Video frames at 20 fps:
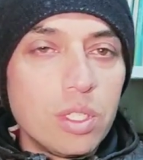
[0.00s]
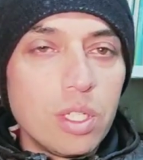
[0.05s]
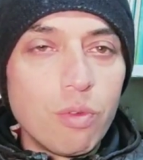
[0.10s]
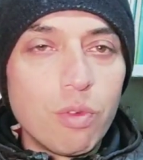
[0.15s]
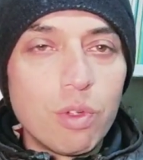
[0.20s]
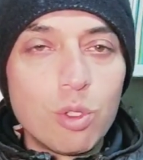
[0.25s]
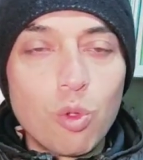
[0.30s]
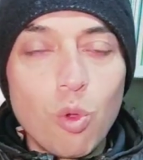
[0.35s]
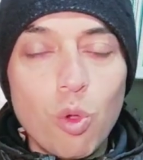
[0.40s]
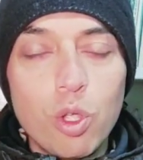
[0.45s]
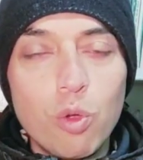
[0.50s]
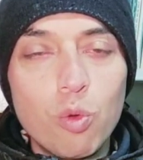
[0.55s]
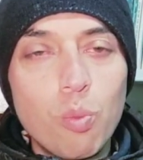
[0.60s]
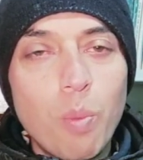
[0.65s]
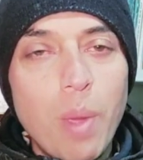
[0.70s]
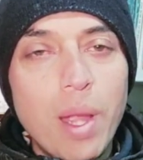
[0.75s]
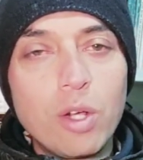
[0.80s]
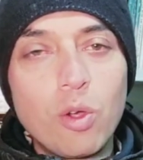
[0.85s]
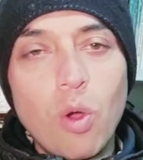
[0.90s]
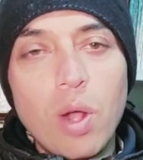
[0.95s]
even though you
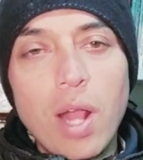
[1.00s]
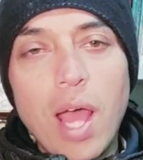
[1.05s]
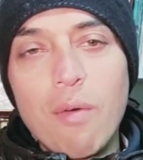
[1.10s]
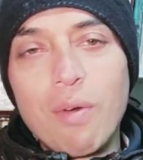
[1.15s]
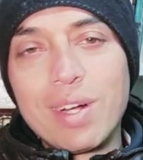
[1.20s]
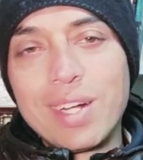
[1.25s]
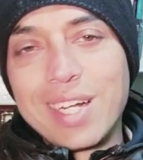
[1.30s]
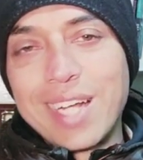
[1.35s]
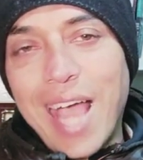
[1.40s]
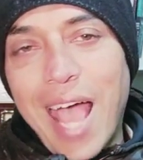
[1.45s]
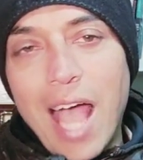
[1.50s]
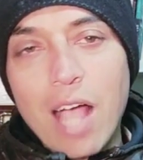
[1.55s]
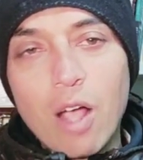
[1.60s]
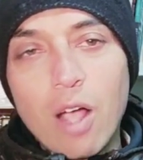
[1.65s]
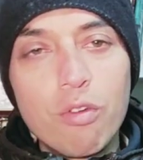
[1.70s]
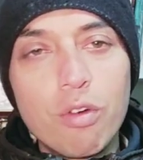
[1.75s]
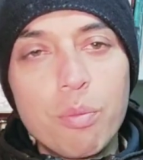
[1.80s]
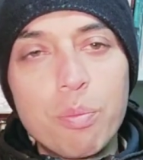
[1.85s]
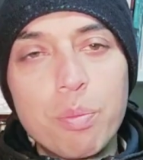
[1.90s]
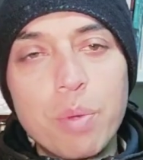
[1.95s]
might not have a tag
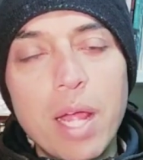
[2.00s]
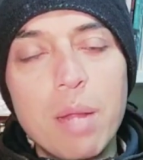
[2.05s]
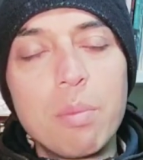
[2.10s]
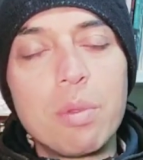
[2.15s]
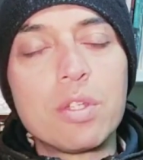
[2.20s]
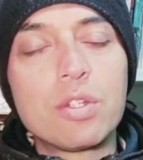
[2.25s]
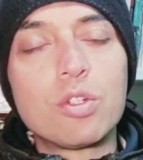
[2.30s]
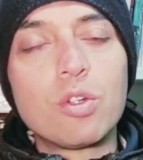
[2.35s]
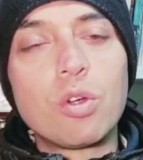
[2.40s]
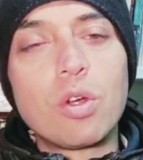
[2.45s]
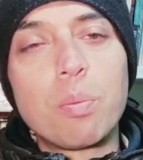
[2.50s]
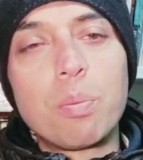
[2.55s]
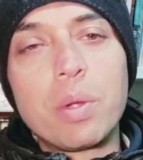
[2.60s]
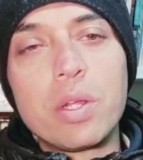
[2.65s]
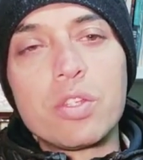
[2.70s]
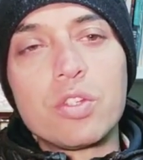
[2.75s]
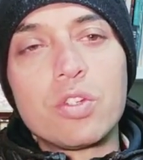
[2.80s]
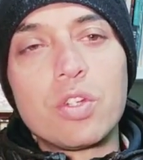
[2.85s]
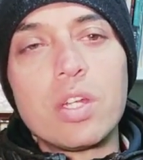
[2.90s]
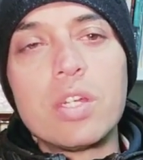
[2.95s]
of a prime minister or a
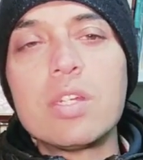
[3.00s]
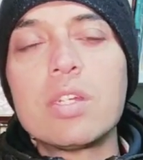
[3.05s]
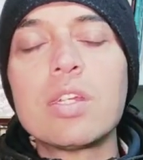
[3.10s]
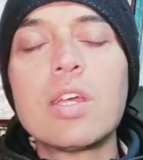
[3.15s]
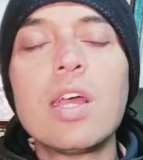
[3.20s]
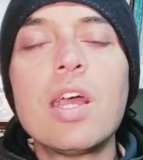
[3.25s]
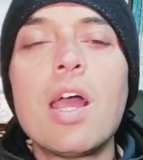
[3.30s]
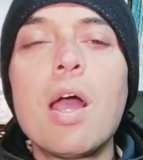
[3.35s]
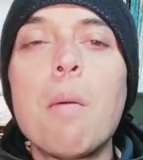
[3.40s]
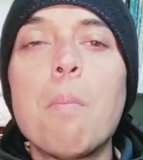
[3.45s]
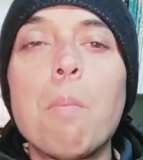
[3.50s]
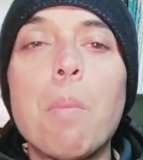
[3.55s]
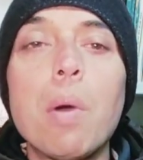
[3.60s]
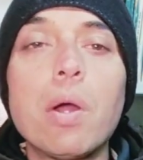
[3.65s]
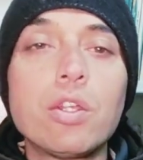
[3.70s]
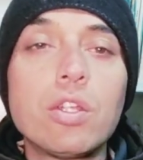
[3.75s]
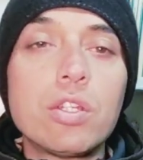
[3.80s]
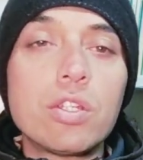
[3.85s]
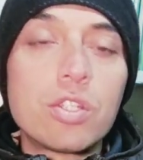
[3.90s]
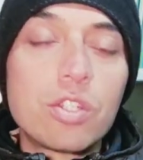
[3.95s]
president,
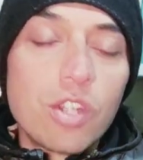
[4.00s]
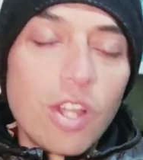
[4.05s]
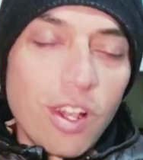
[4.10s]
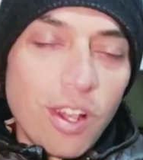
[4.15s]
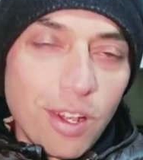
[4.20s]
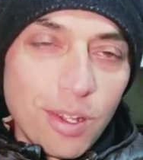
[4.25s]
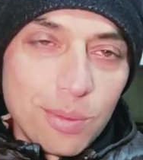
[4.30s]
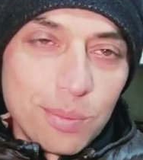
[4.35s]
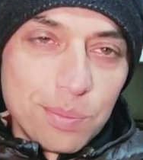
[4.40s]
but still,